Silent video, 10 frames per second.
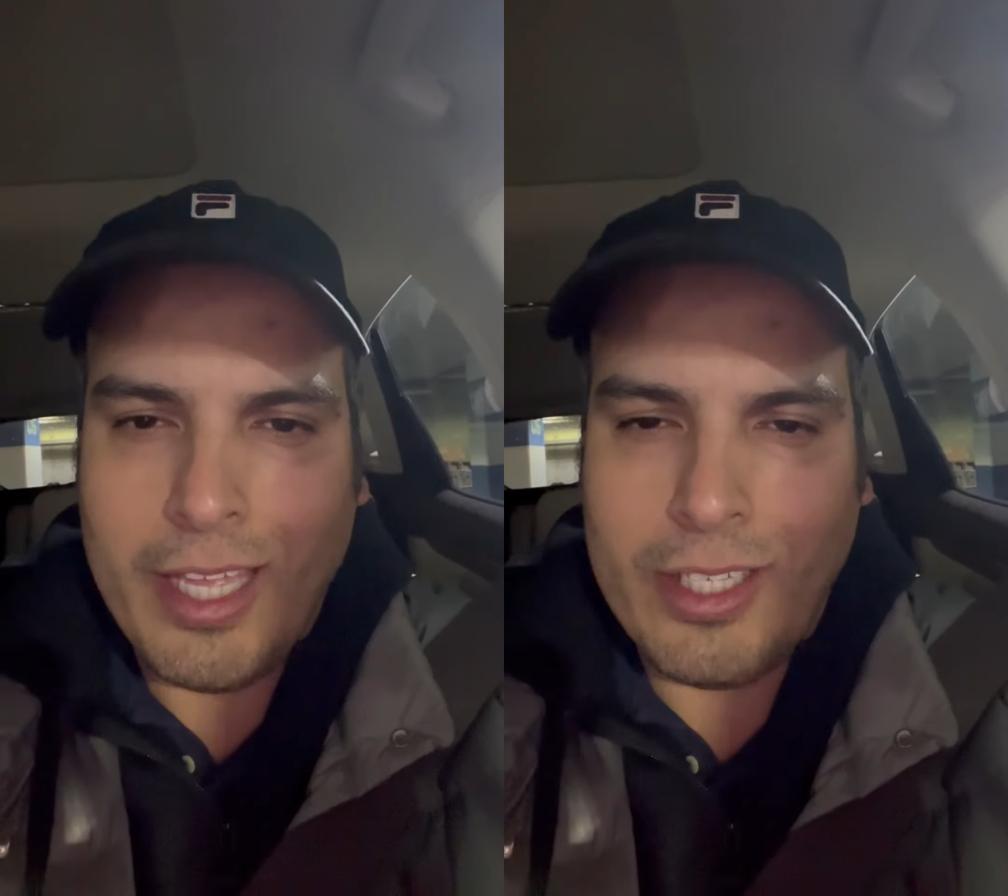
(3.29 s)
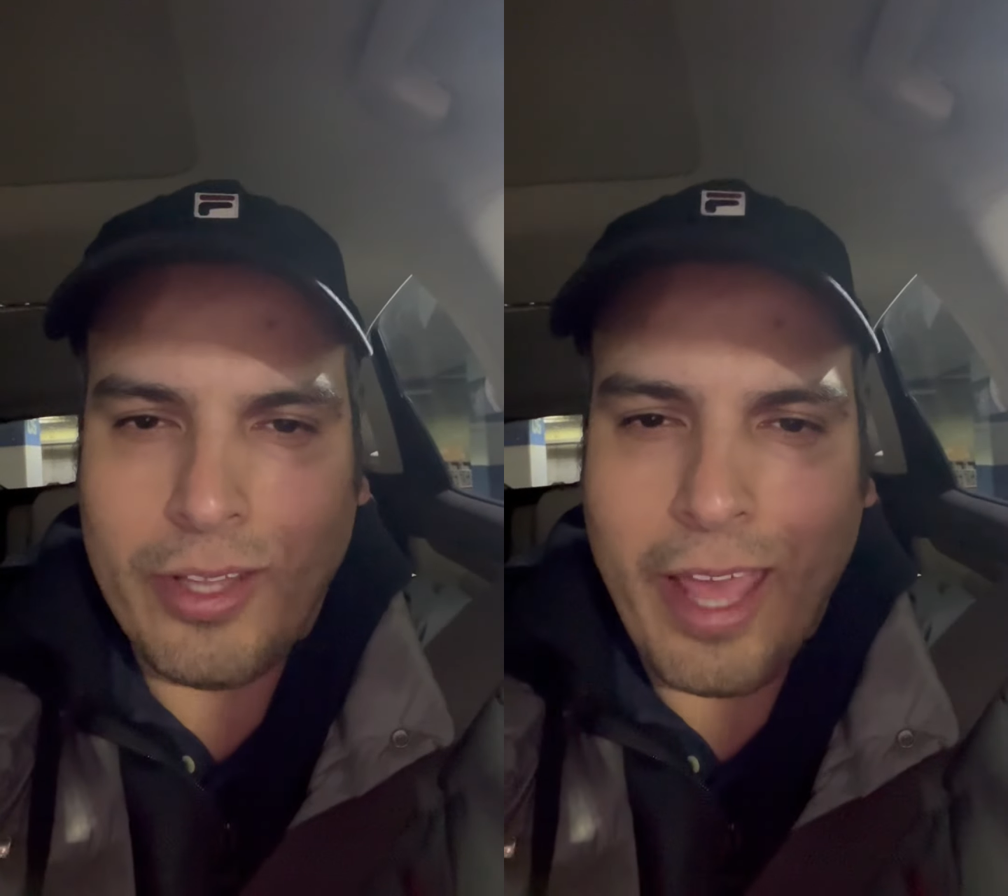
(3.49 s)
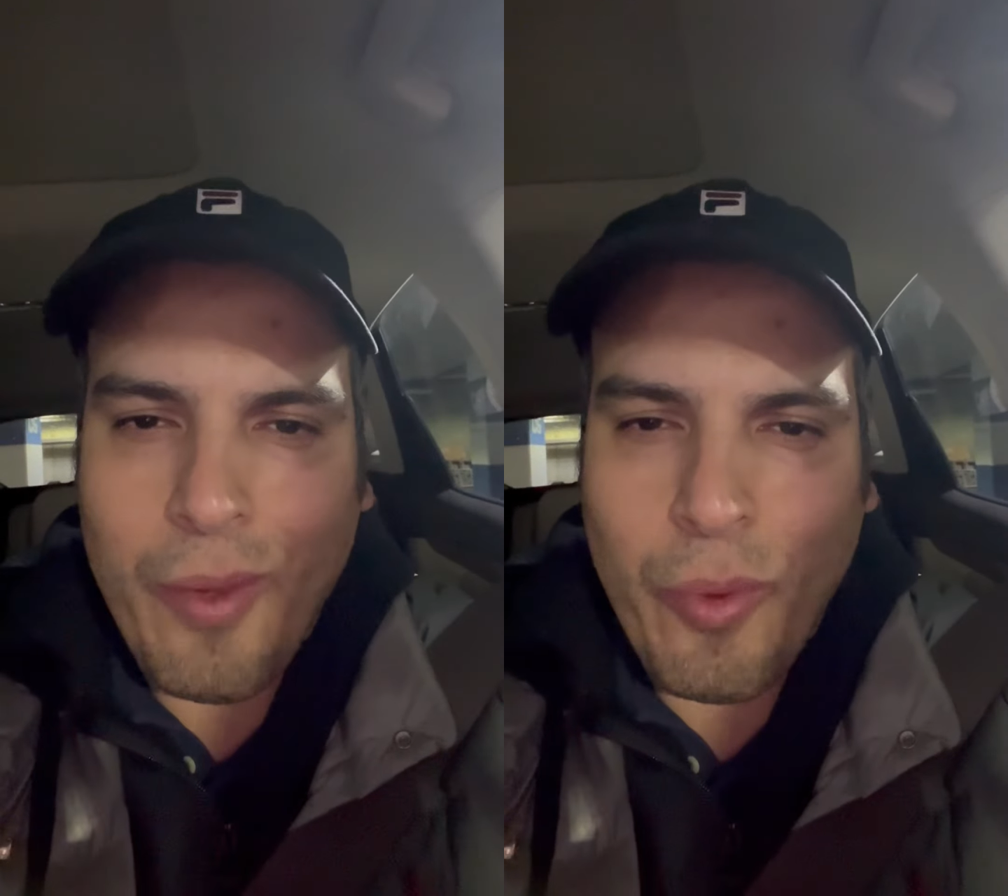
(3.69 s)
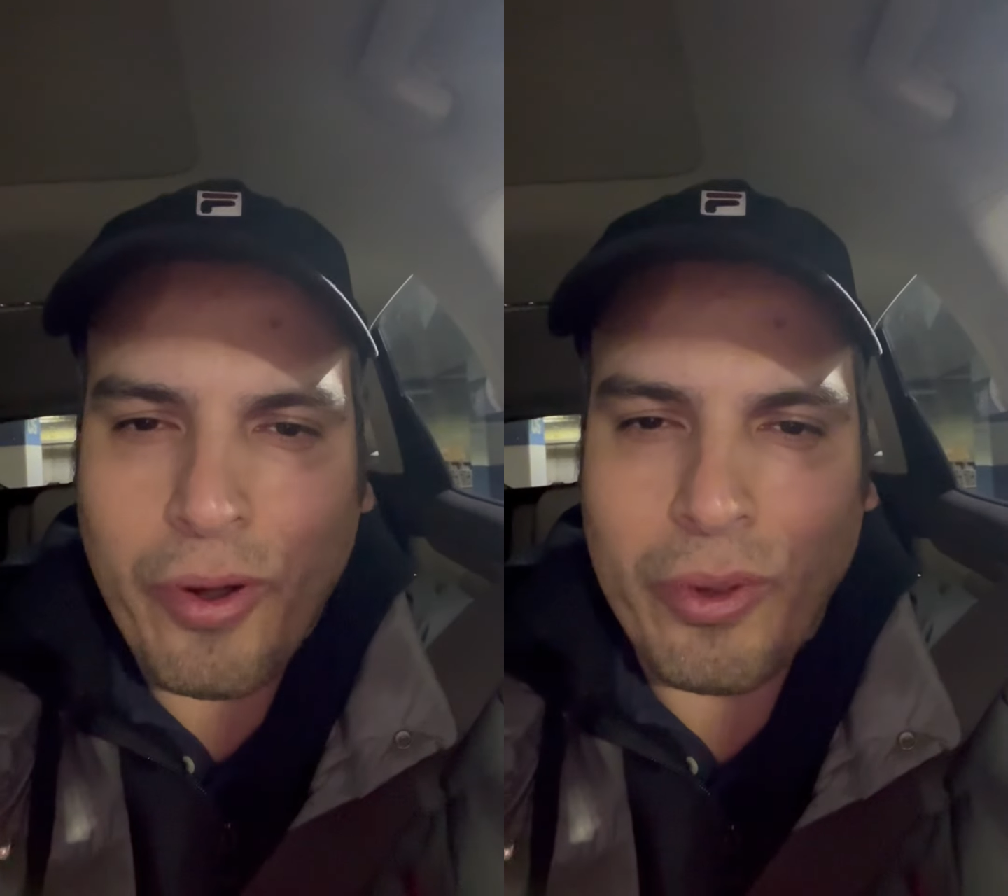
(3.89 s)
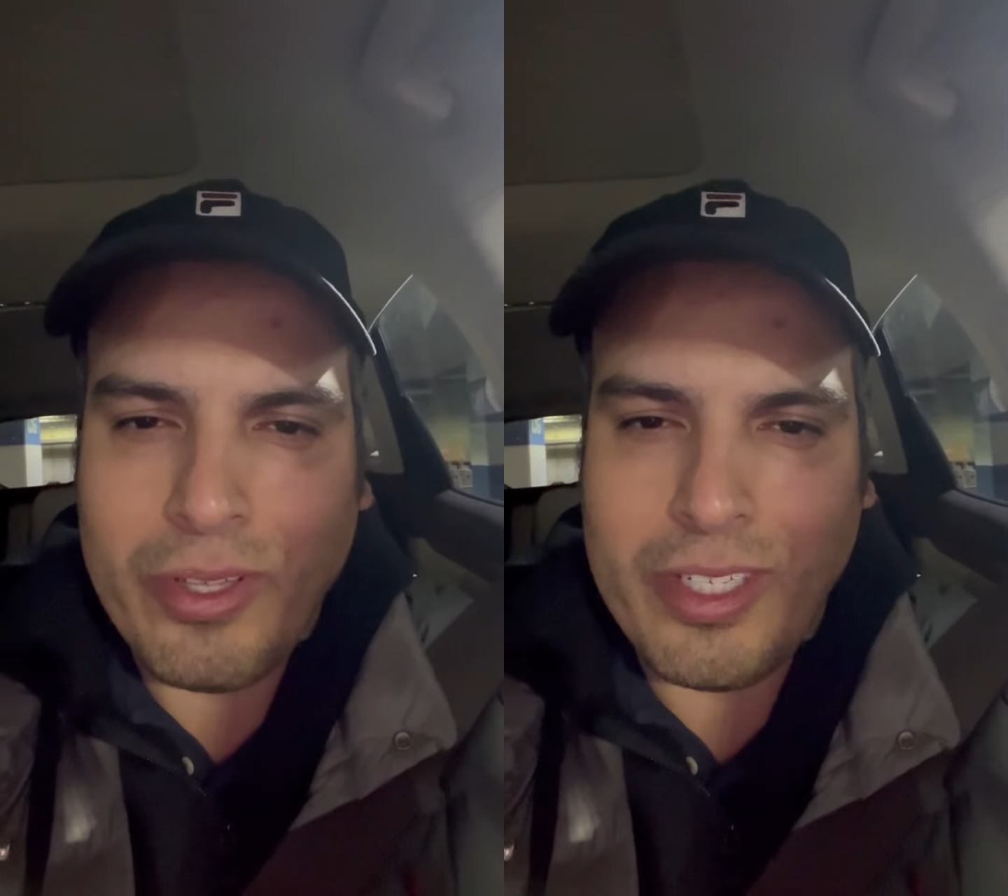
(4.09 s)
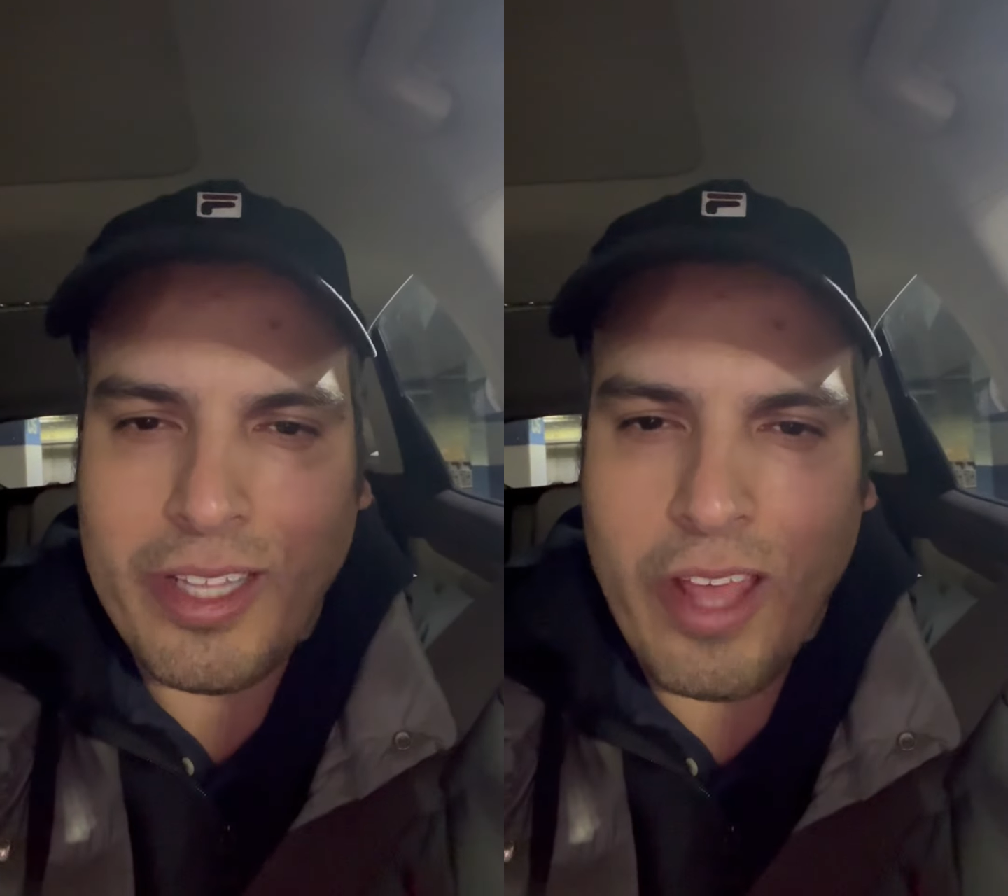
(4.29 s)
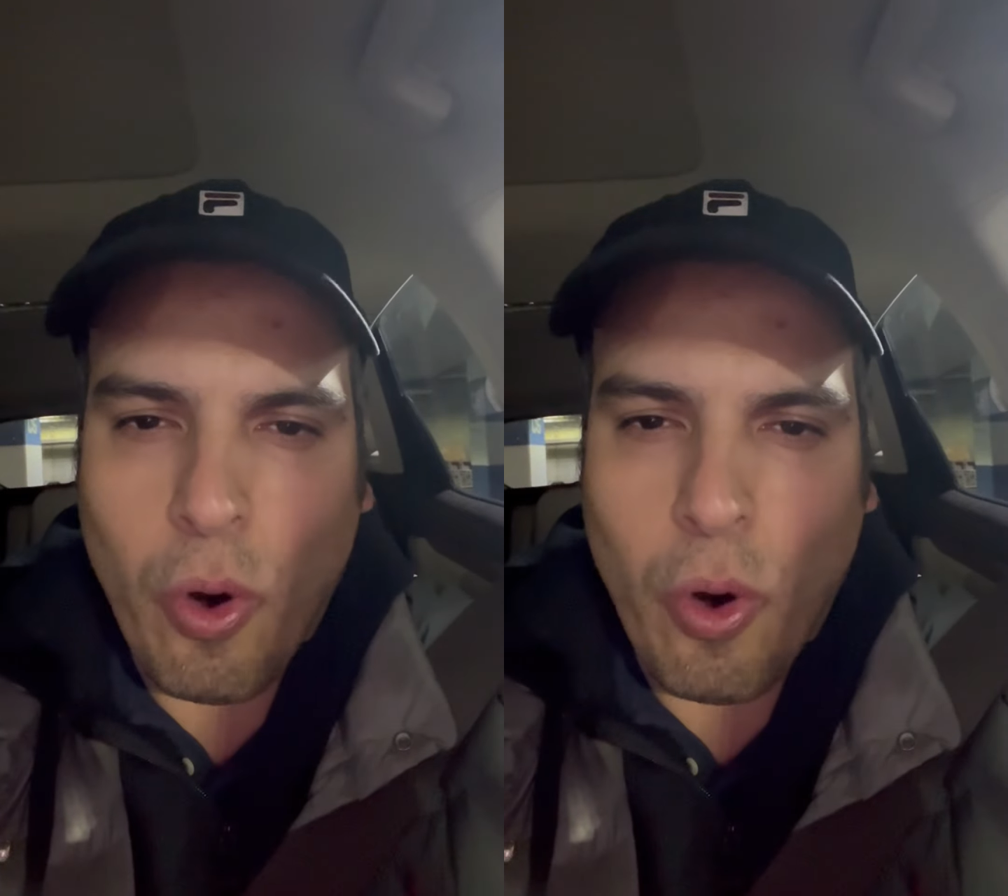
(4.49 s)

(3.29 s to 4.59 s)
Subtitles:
Today we're going to see the